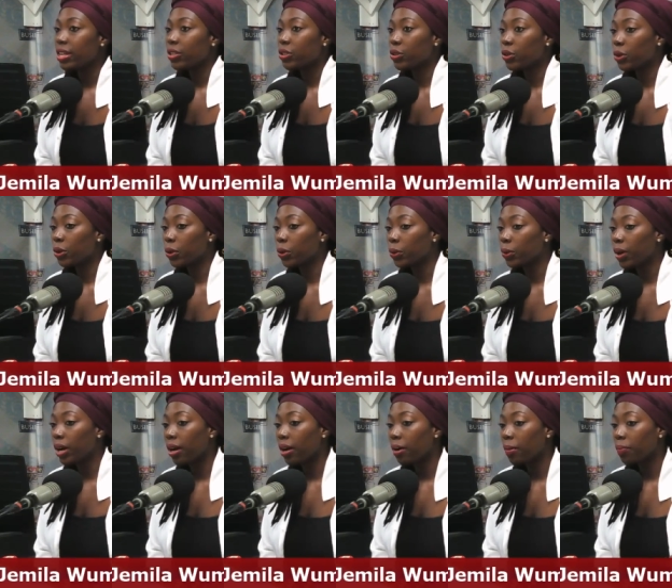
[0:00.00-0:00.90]

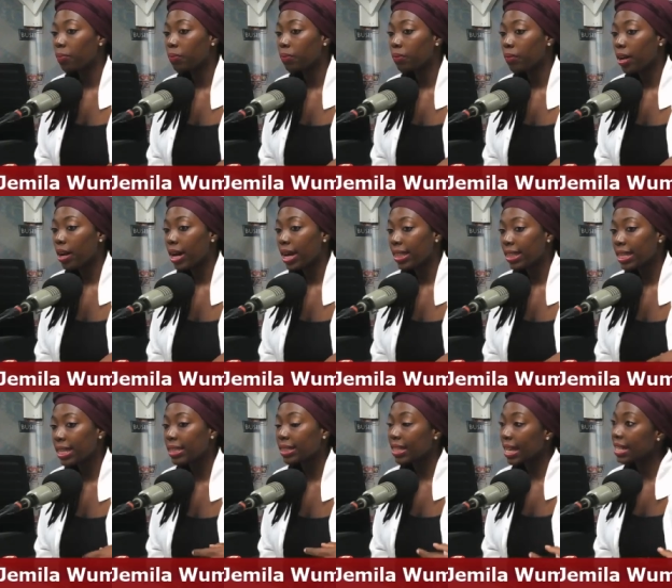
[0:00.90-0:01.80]
So um, I
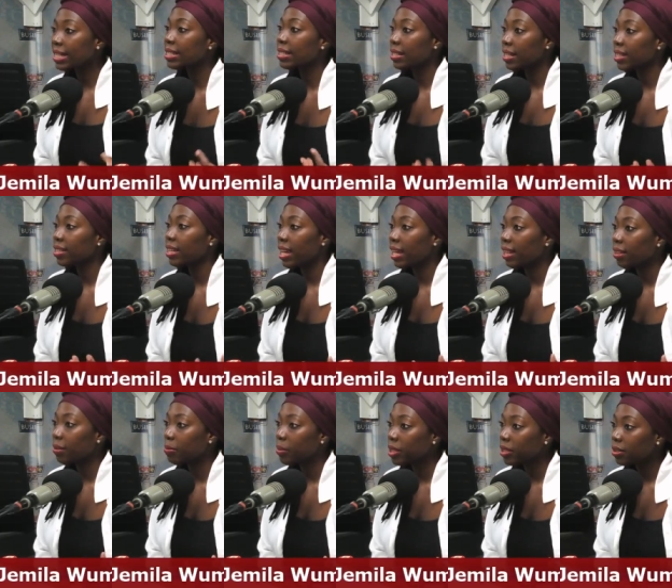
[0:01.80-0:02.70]
think that's another
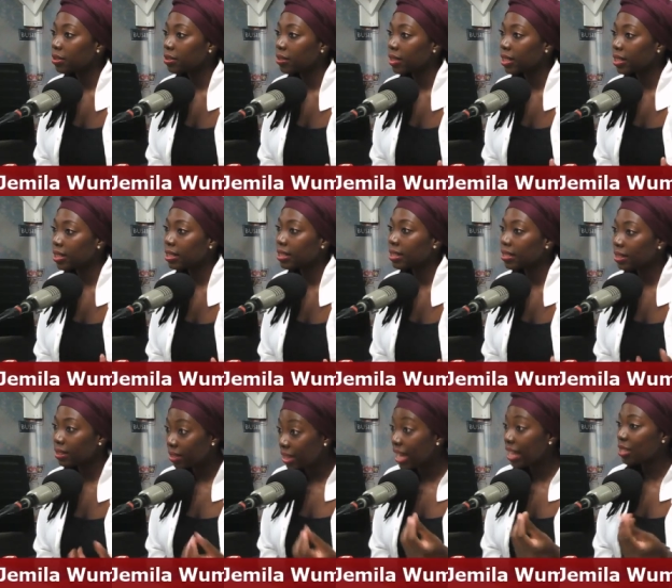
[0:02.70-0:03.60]
element. It's
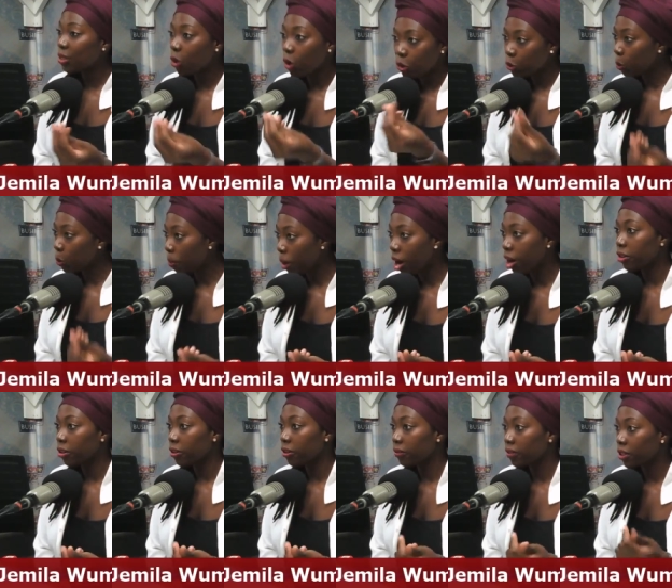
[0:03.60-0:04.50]
that's also
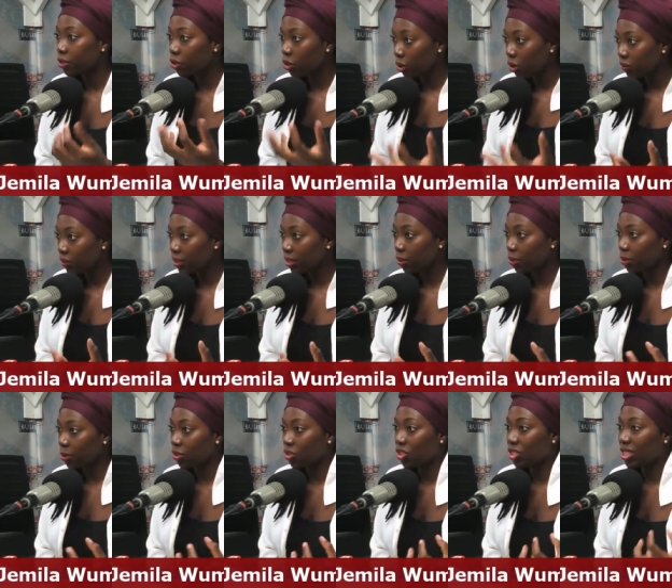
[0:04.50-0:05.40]
part of the soft
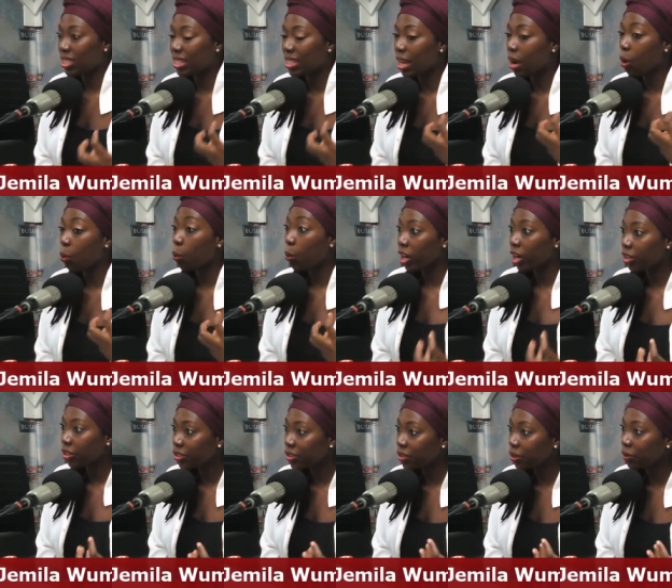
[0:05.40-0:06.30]
skills, just
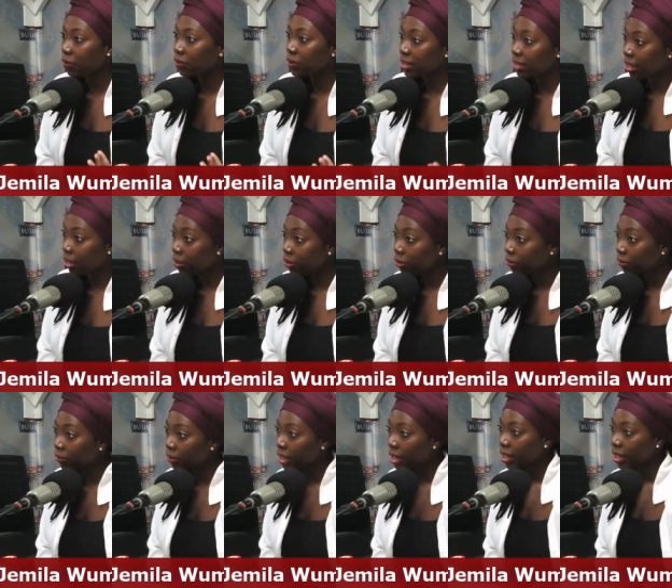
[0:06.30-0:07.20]
awareness of
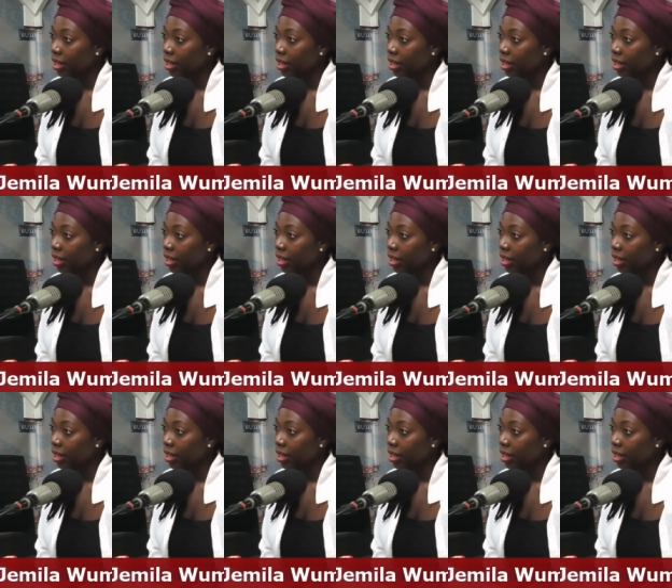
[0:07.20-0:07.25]
self